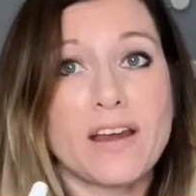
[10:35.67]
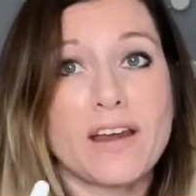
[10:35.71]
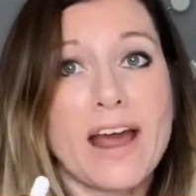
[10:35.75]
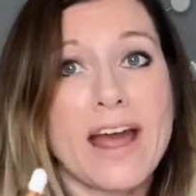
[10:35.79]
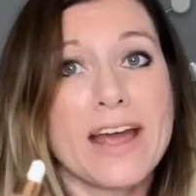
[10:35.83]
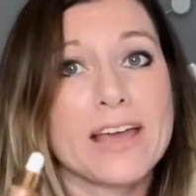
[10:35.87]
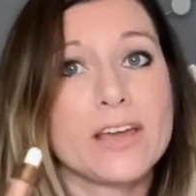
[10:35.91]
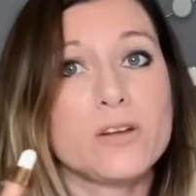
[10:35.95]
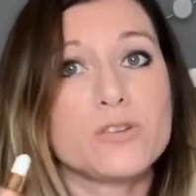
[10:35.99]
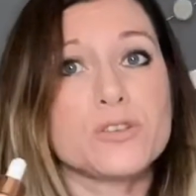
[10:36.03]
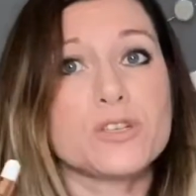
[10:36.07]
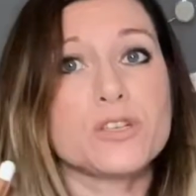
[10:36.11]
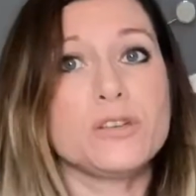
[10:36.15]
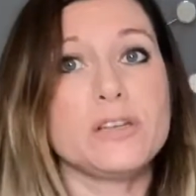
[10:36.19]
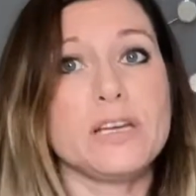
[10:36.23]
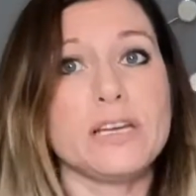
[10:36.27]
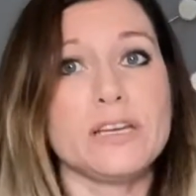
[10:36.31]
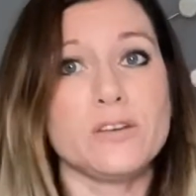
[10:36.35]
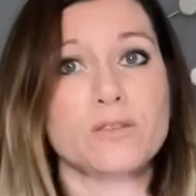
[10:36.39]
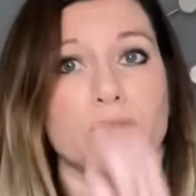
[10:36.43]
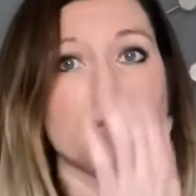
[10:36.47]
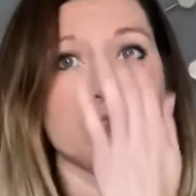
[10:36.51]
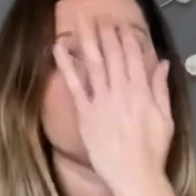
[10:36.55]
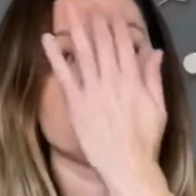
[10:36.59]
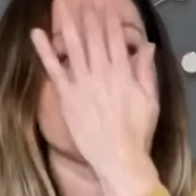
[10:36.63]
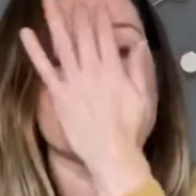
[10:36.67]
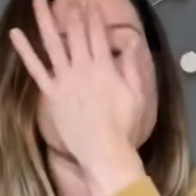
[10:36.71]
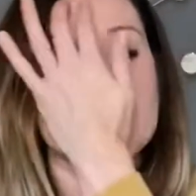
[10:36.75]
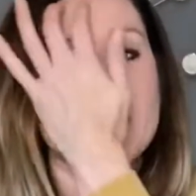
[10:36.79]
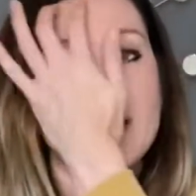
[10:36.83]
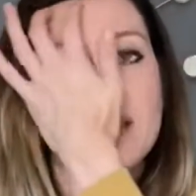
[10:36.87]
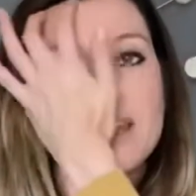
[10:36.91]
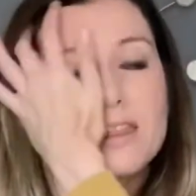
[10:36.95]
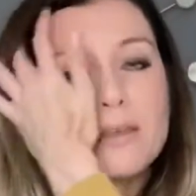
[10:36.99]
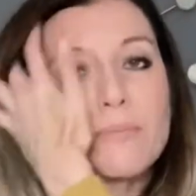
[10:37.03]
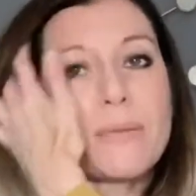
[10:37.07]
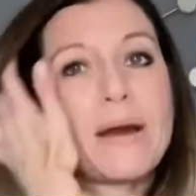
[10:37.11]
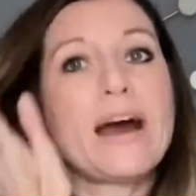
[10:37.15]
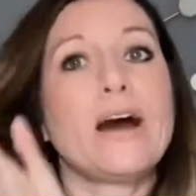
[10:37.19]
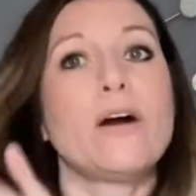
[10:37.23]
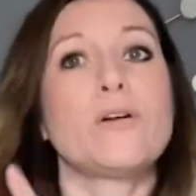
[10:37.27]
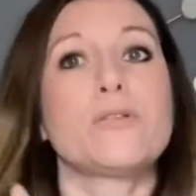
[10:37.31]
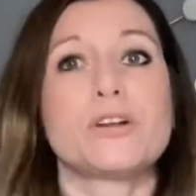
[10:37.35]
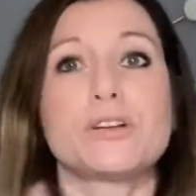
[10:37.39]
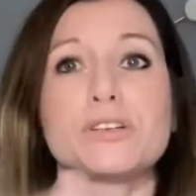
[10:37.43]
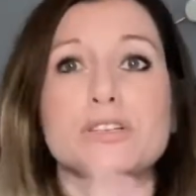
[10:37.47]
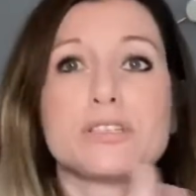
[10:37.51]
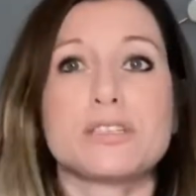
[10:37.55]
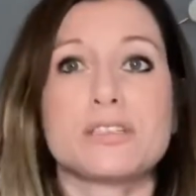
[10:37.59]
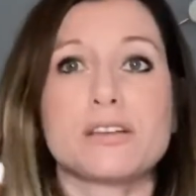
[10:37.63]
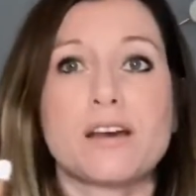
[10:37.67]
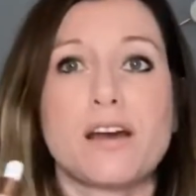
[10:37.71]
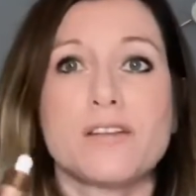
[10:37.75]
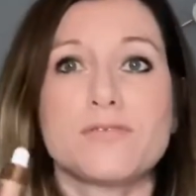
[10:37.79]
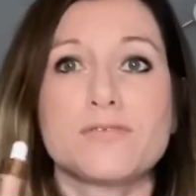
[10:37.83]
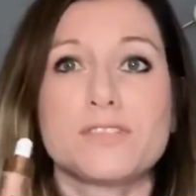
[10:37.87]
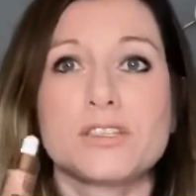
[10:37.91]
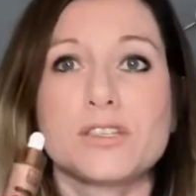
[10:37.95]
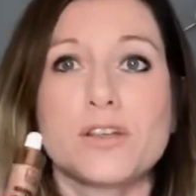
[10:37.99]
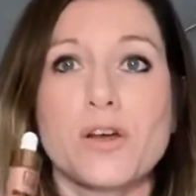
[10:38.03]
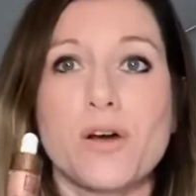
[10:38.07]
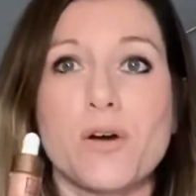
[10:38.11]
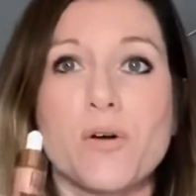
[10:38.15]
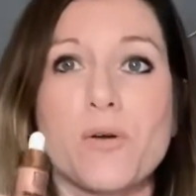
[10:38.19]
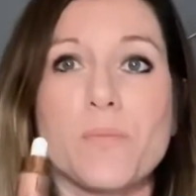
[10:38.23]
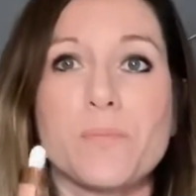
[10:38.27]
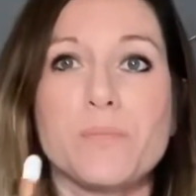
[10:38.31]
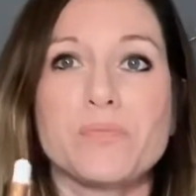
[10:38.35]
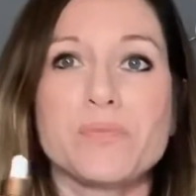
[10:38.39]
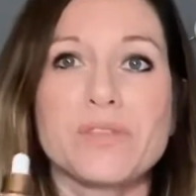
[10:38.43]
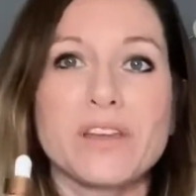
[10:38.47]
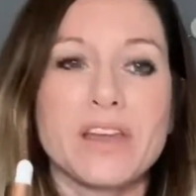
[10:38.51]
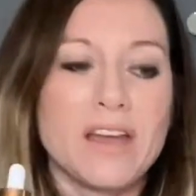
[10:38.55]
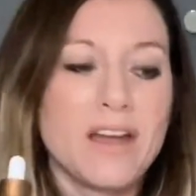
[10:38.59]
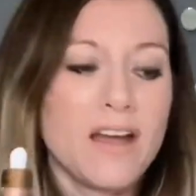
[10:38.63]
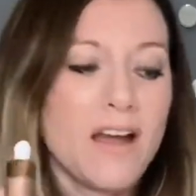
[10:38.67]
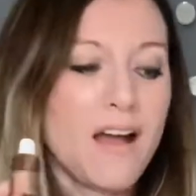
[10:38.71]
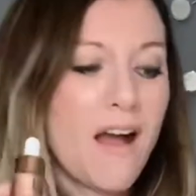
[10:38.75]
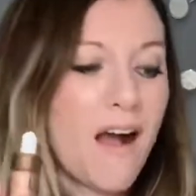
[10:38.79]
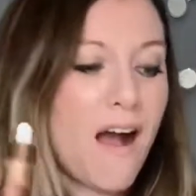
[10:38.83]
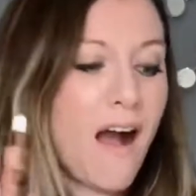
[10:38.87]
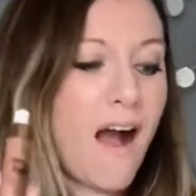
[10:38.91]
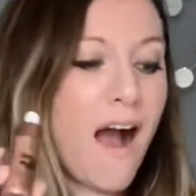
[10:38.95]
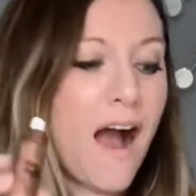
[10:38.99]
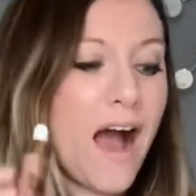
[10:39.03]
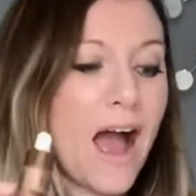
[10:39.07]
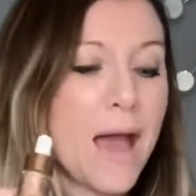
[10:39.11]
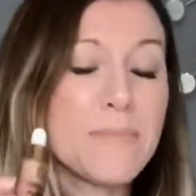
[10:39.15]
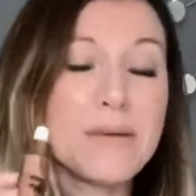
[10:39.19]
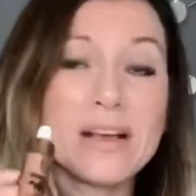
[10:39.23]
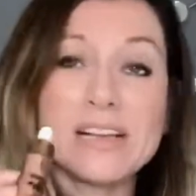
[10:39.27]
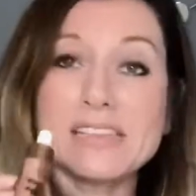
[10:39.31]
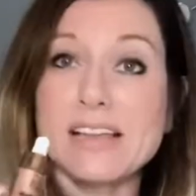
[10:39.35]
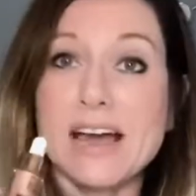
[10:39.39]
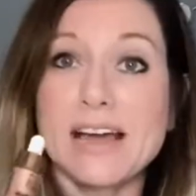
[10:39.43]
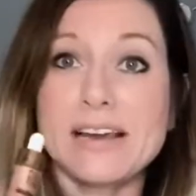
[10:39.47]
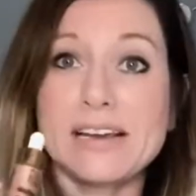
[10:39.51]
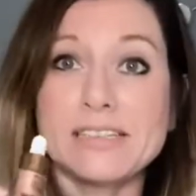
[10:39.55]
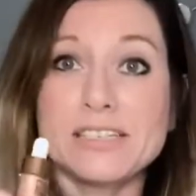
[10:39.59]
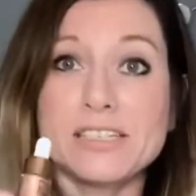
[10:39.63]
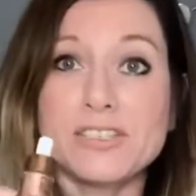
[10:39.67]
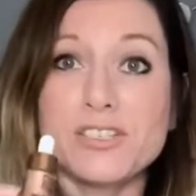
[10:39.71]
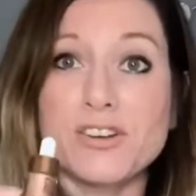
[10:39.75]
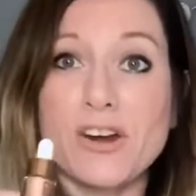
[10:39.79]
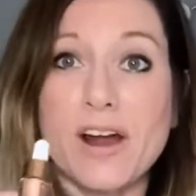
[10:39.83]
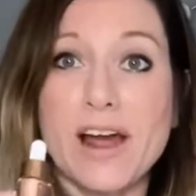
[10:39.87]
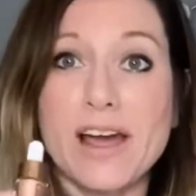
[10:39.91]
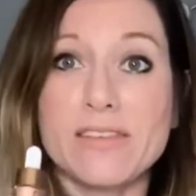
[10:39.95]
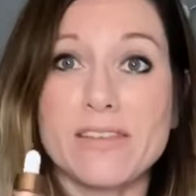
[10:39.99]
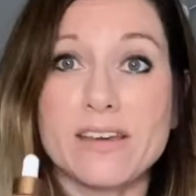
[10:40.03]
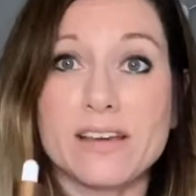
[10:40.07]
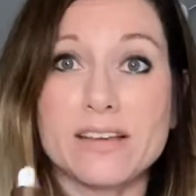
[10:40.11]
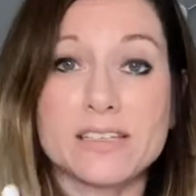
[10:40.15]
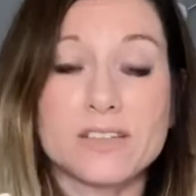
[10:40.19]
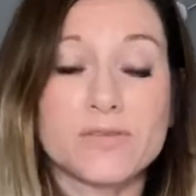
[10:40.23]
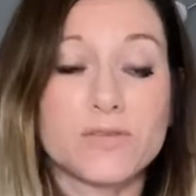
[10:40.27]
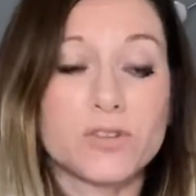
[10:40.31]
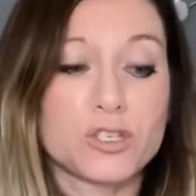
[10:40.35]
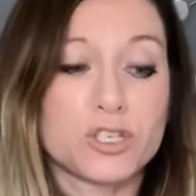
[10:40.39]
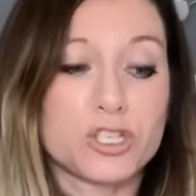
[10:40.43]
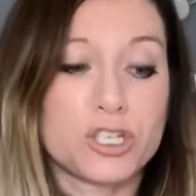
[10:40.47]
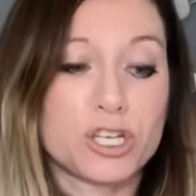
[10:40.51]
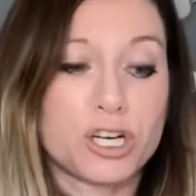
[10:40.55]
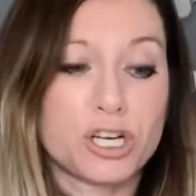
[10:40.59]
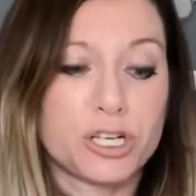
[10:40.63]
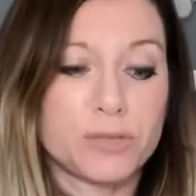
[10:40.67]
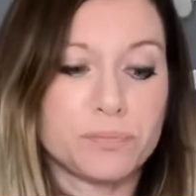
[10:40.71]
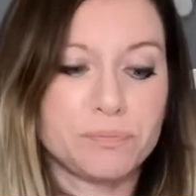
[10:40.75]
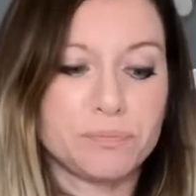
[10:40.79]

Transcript: I usually use just like the powdered stuff. So I'm excited to try this for sure.